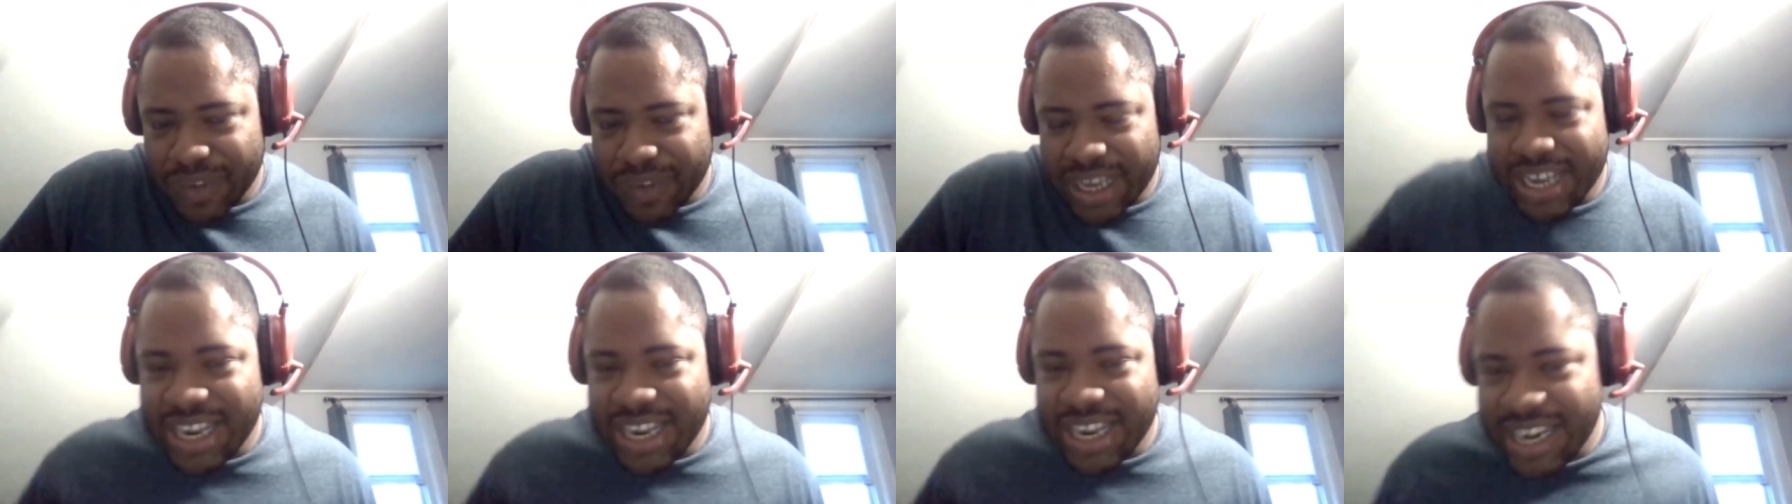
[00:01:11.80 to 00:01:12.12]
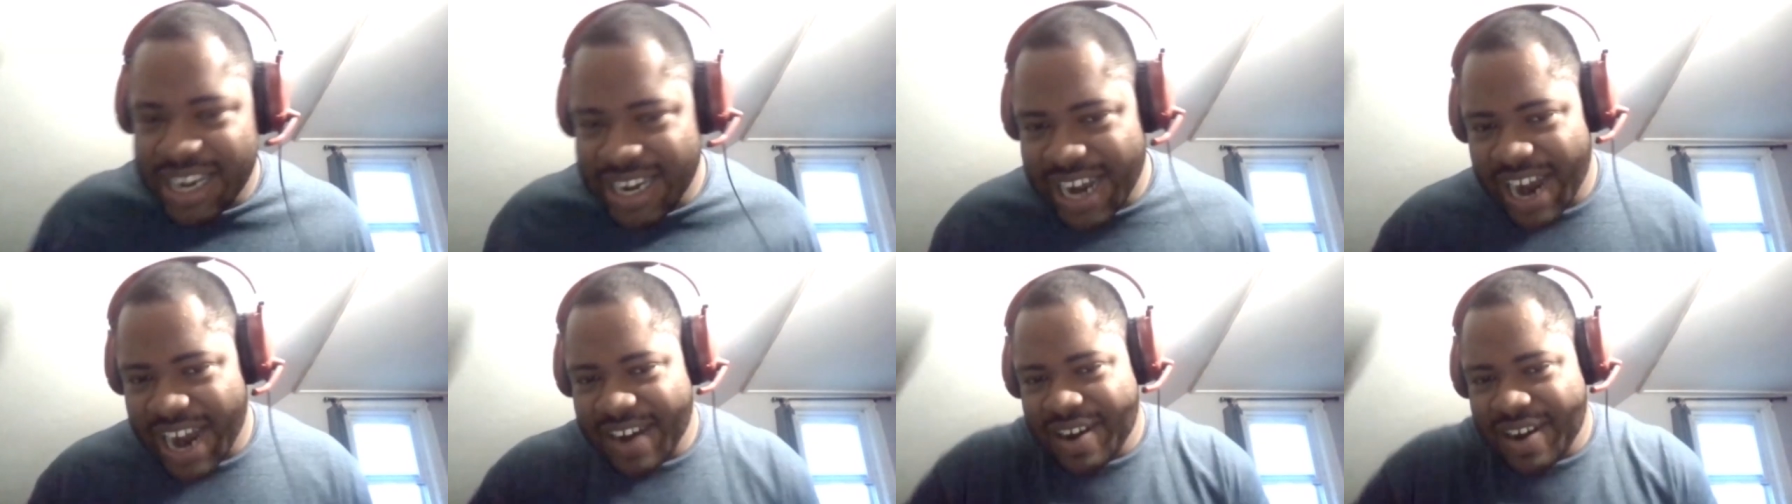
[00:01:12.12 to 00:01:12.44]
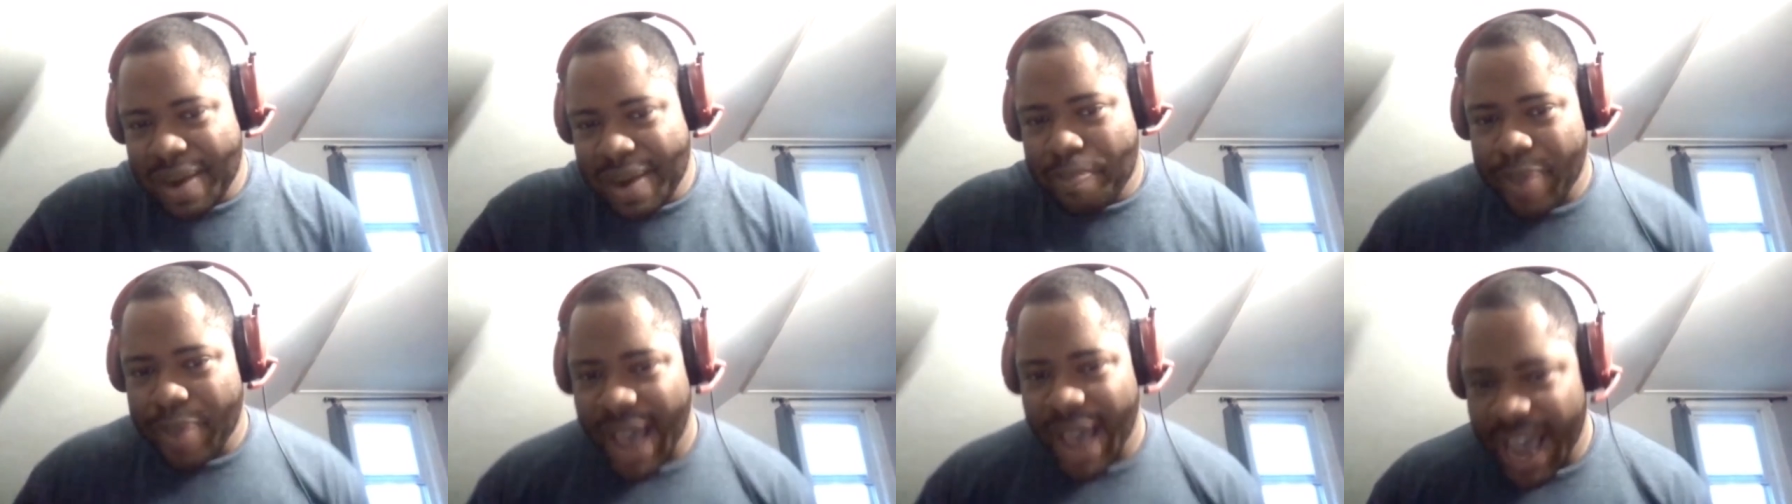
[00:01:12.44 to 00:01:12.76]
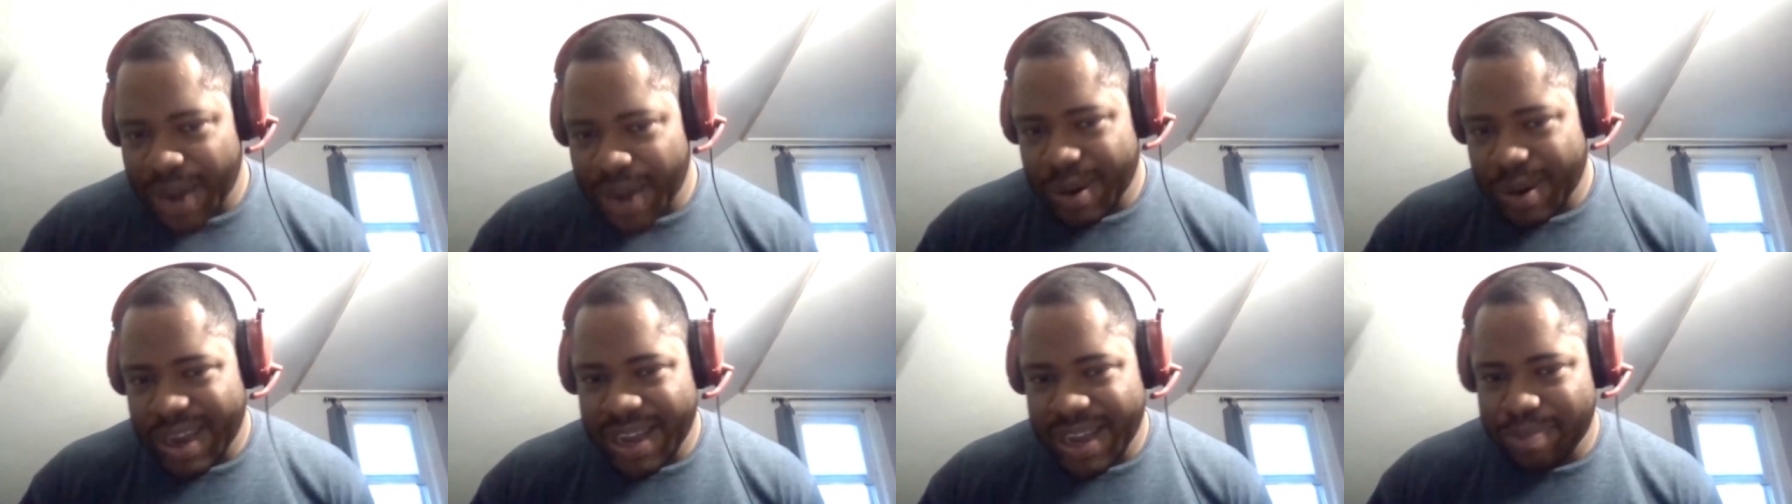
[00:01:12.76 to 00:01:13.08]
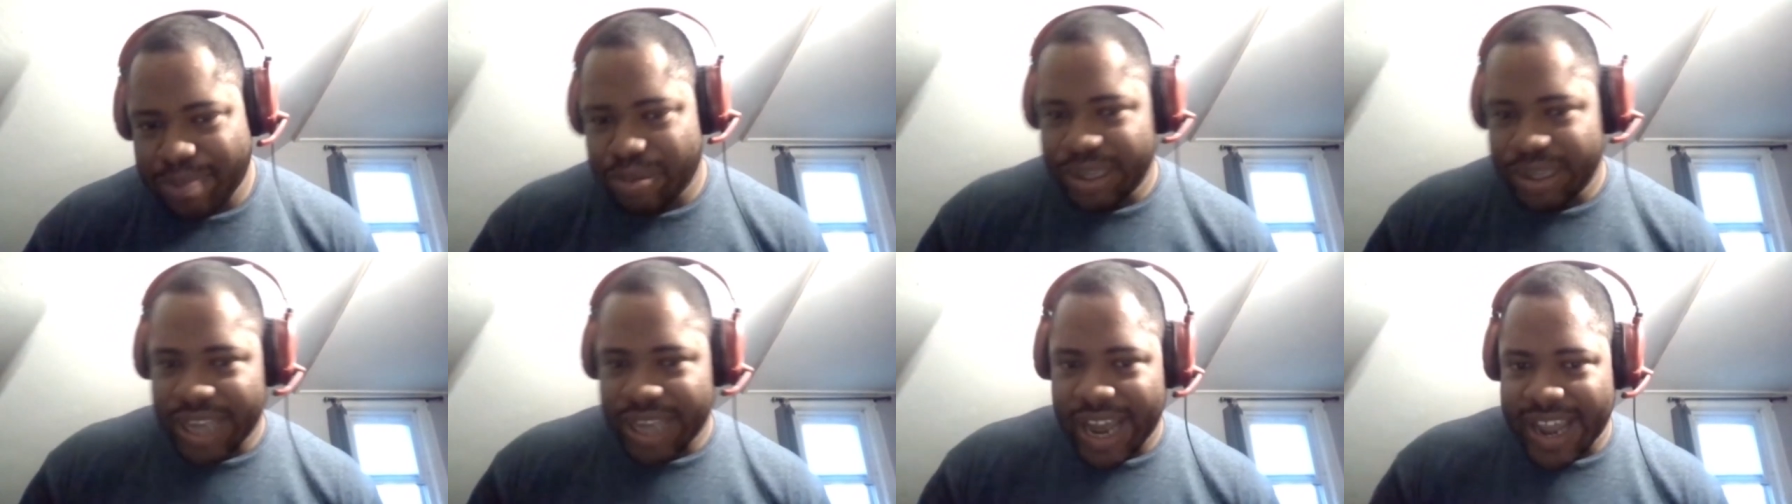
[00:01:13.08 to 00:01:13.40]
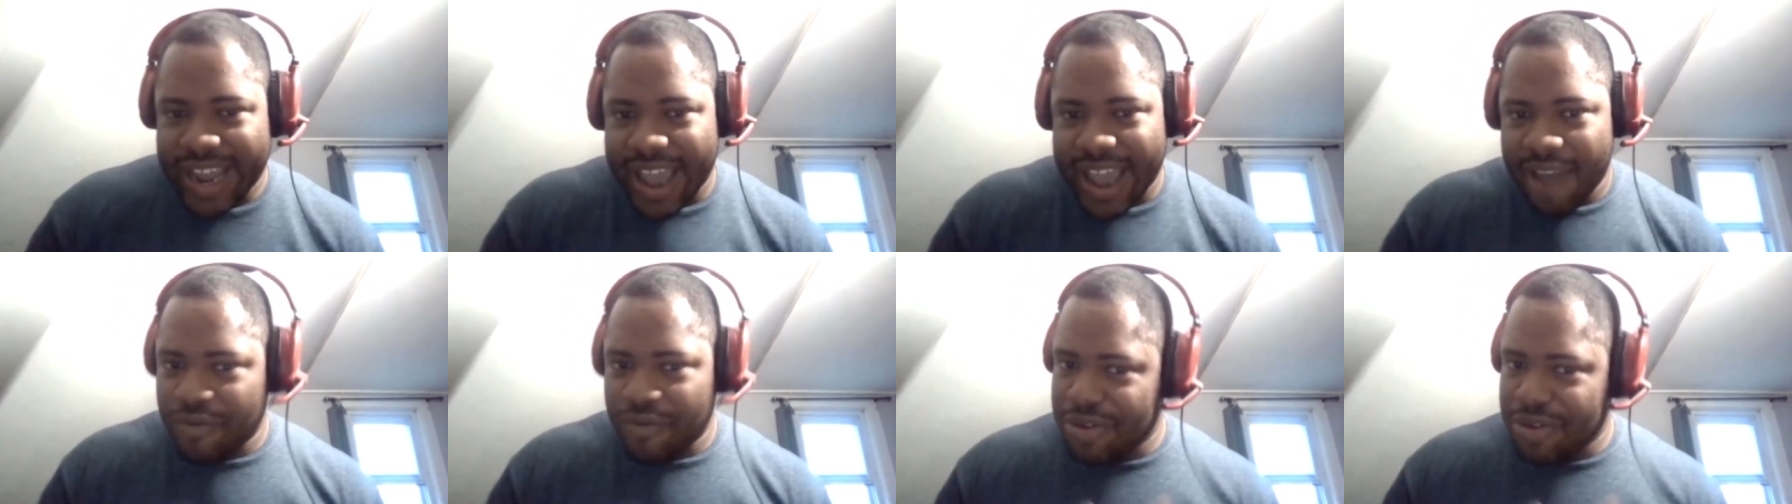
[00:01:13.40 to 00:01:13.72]
And not in a bad way, but
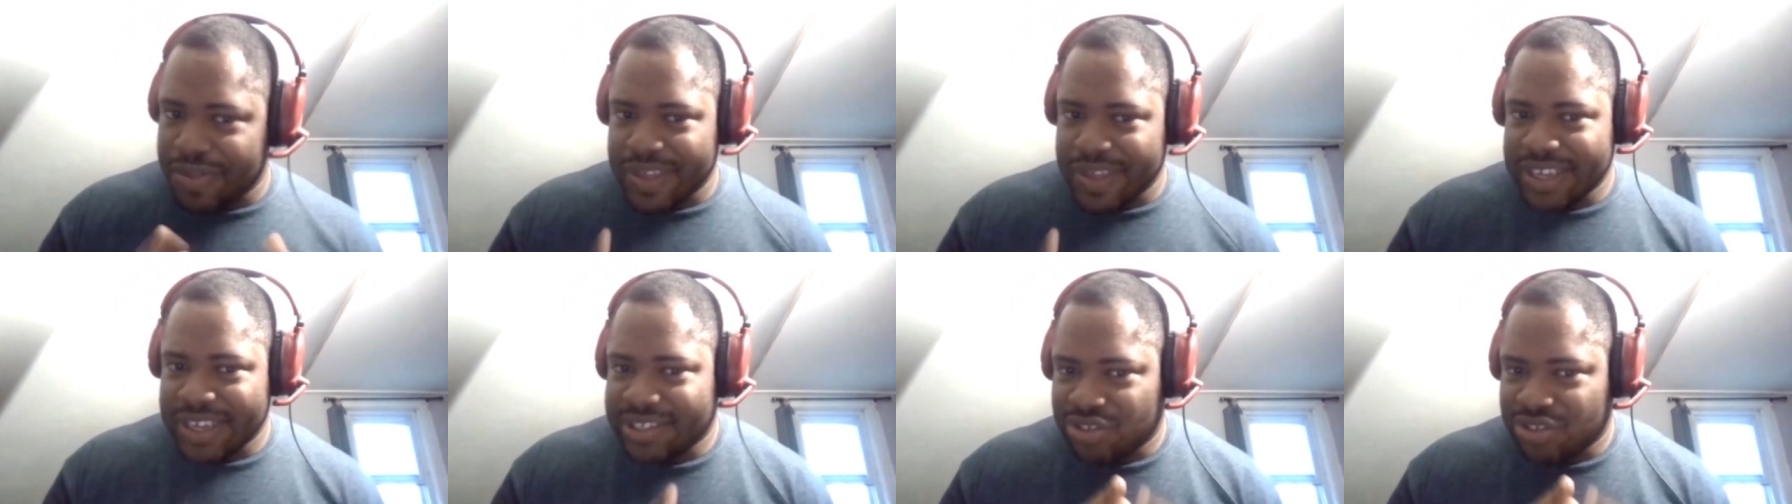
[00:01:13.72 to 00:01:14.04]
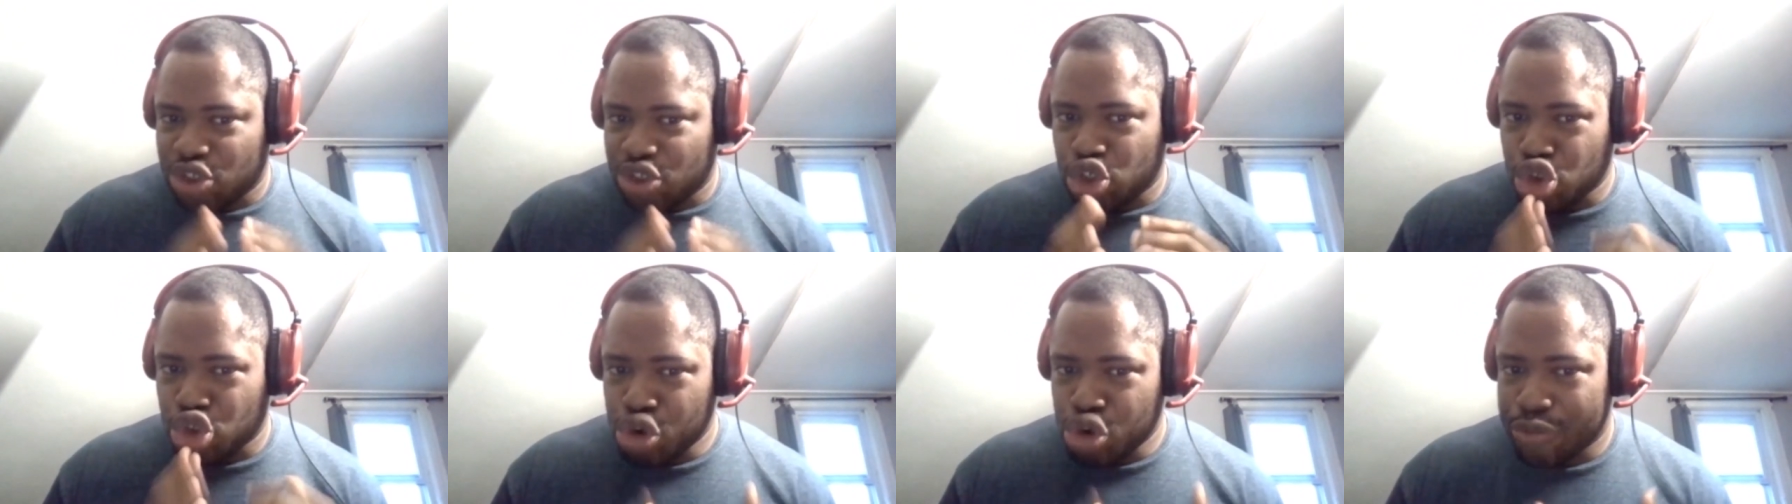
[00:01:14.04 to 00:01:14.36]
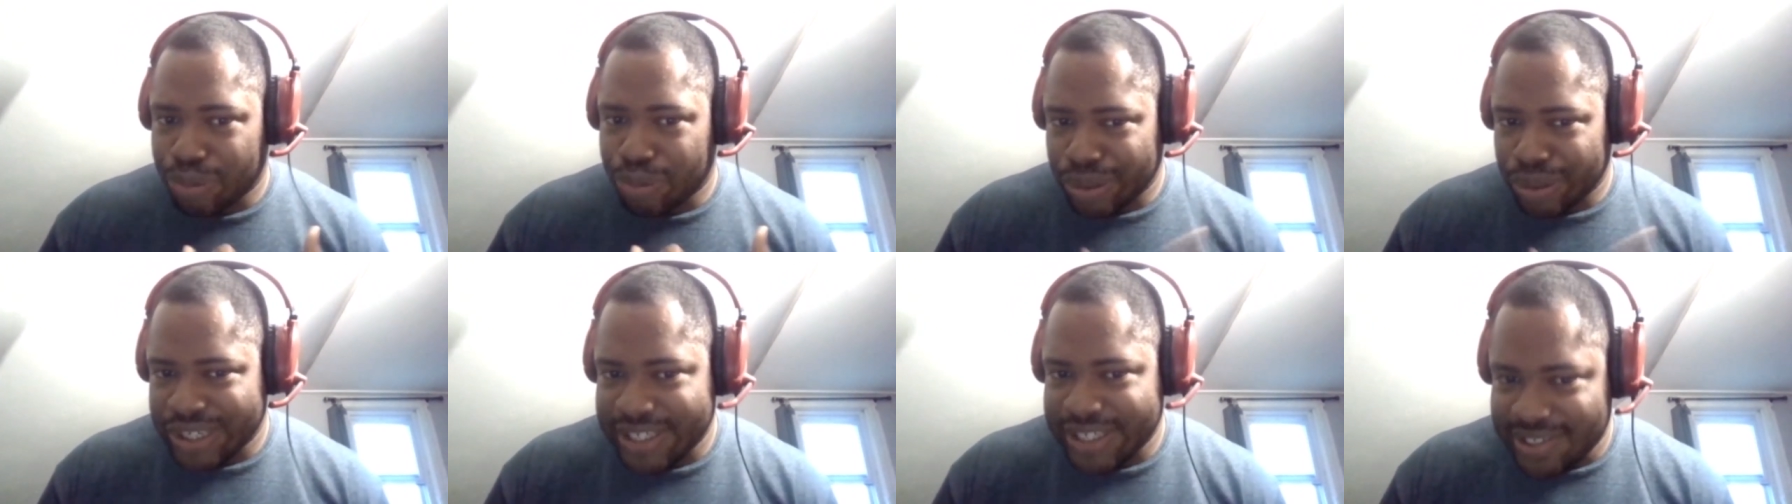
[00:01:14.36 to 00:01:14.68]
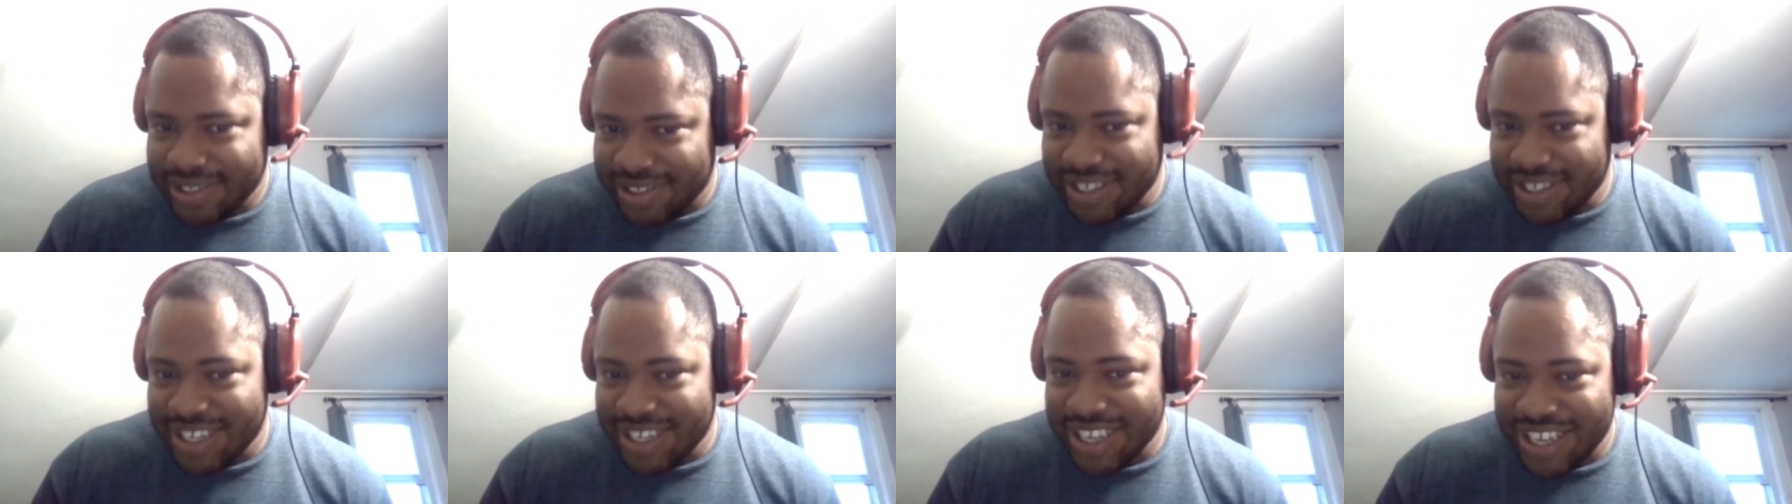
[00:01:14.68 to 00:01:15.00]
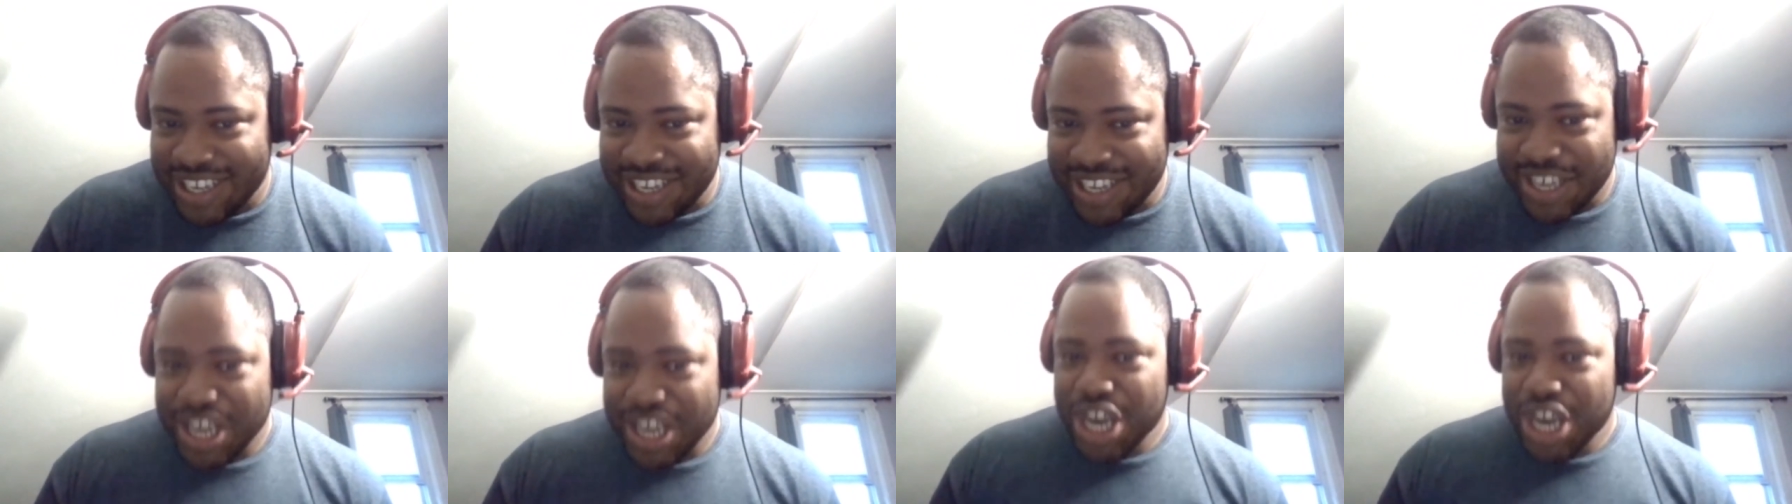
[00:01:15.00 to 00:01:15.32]
like everything is super easy.